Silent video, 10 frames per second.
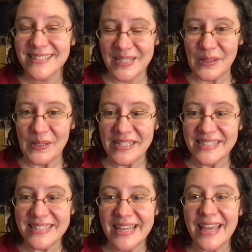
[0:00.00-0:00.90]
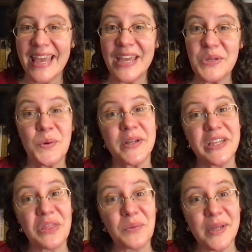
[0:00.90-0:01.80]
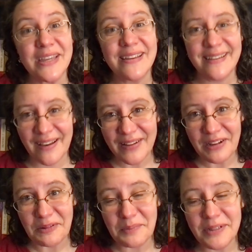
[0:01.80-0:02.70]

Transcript: series and 23 caught up.